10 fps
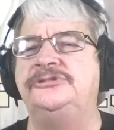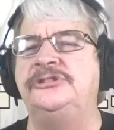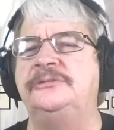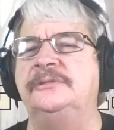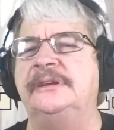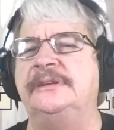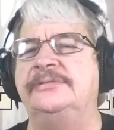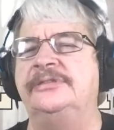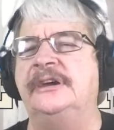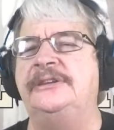
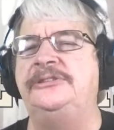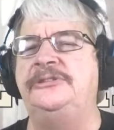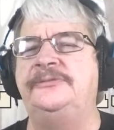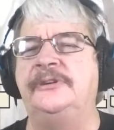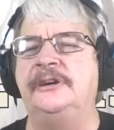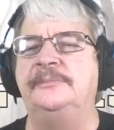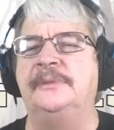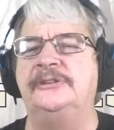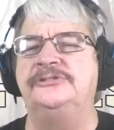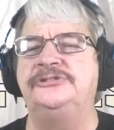Julie, thank you very
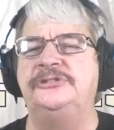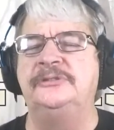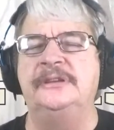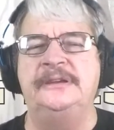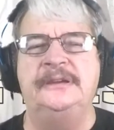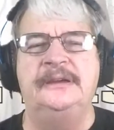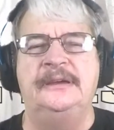much, Julie.